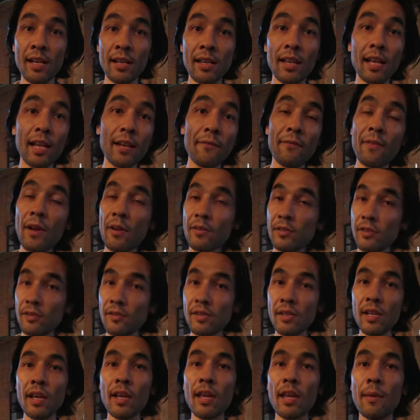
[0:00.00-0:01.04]
Like if I was
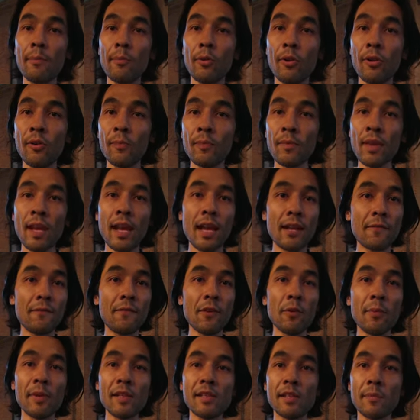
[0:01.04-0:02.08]
using a gimbal and
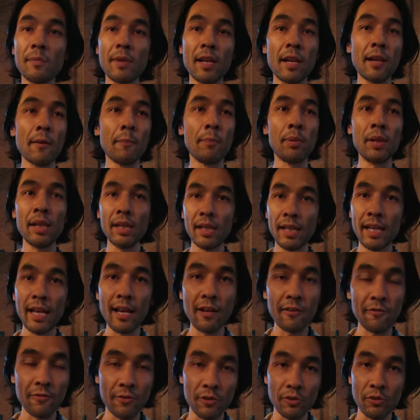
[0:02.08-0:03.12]
filming something completely
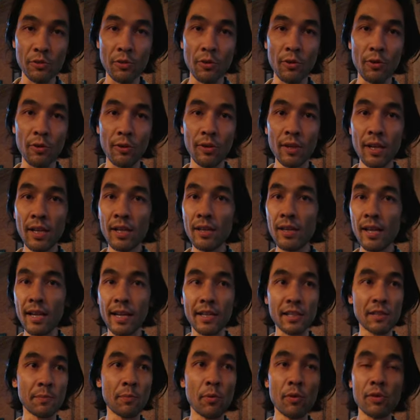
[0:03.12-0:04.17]
out of control, like
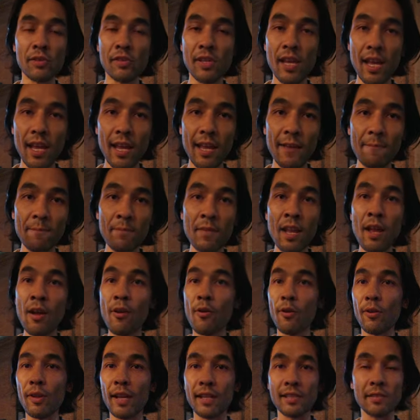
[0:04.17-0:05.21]
a sports game
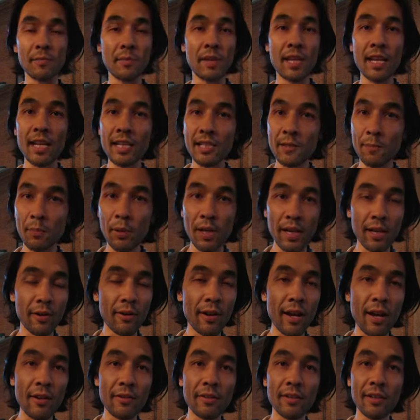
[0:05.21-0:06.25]
or like some kids playing
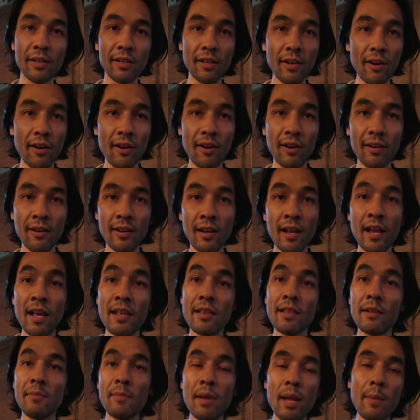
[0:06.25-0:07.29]
around in the yard,
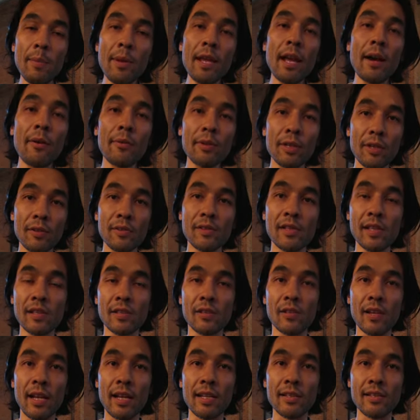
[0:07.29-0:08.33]
then maybe I would use
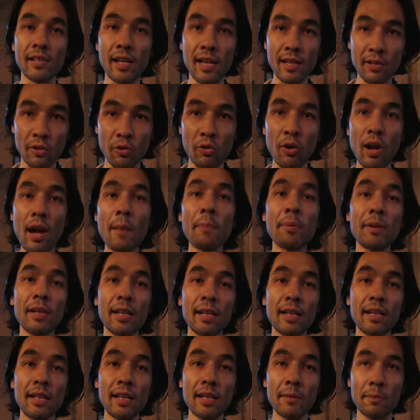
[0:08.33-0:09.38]
this lens and crop it
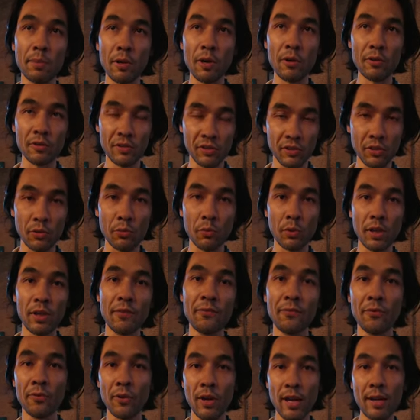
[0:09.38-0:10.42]
in in post to
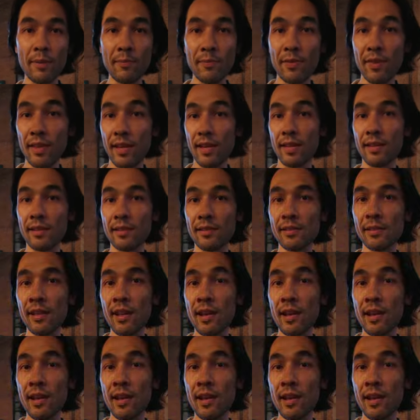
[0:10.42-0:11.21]
reframe things.